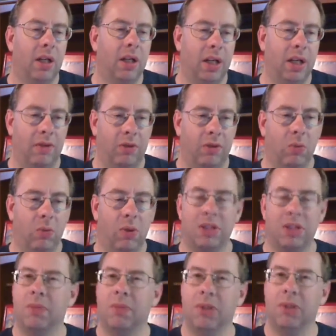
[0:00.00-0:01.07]
if you want
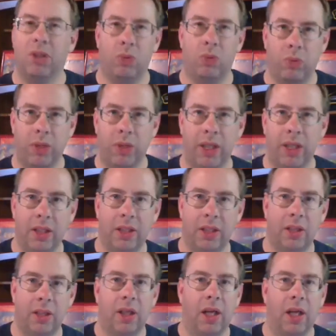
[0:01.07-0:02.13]
something to read,
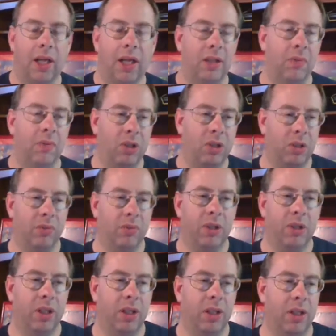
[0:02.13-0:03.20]
and then when you're done
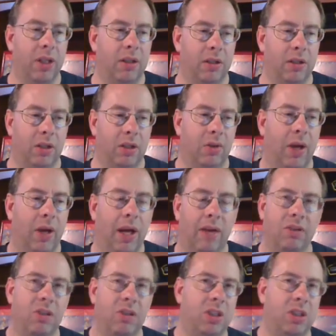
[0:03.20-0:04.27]
reading it, like, you know, have
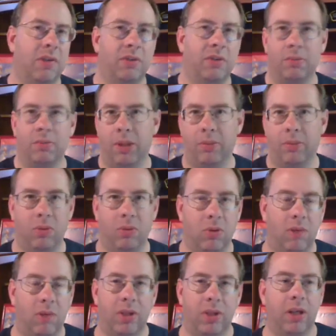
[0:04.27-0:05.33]
on yourself to maybe pull
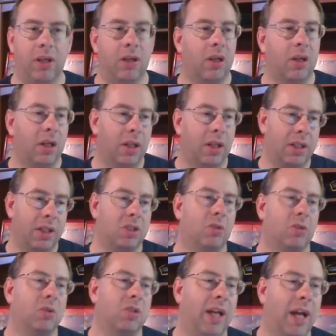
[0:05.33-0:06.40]
it off later, this
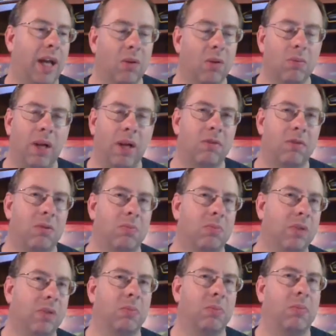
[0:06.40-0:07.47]
one was I don't ever
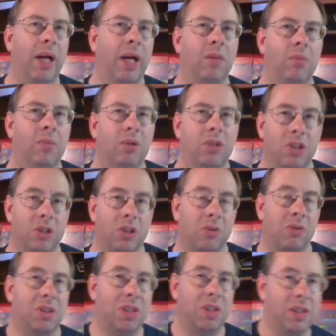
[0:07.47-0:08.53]
believe in buying a book just so
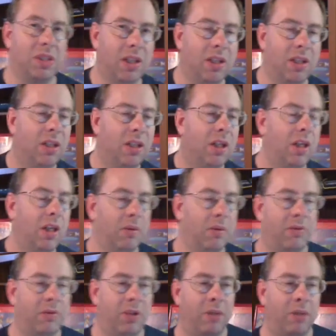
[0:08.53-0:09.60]
it sits there. I believe
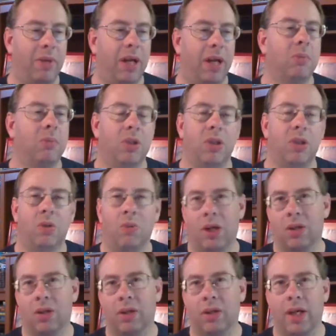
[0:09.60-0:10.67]
if you're going to buy a book, you want
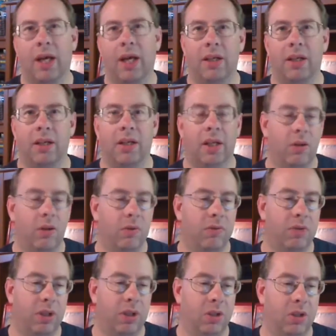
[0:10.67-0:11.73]
to look at it and
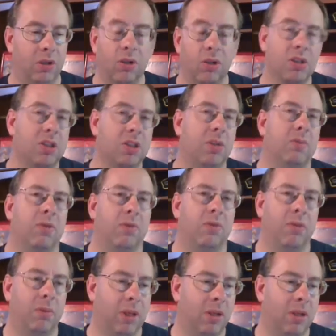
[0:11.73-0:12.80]
hopefully you learn something
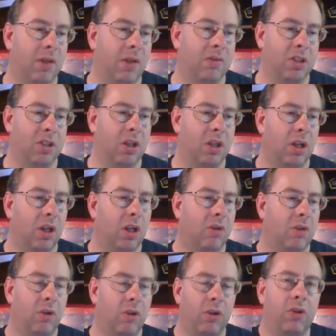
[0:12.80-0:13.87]
from it. Now, obviously,
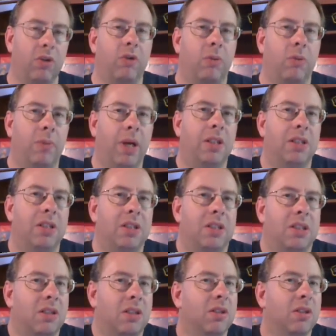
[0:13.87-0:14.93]
434 pages, this
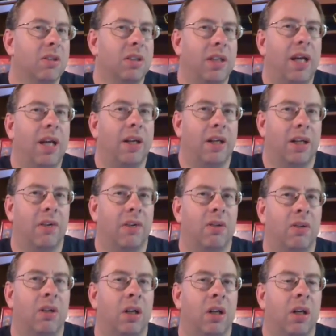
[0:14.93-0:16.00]
is clearly not going to
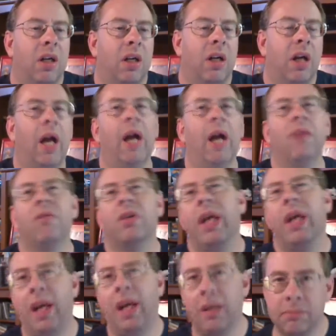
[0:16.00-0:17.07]
cover every
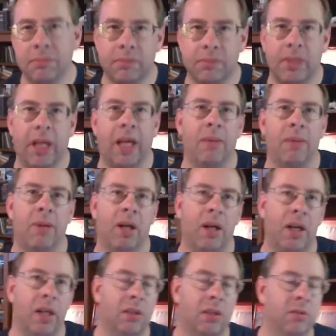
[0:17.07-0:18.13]
game that came out on it.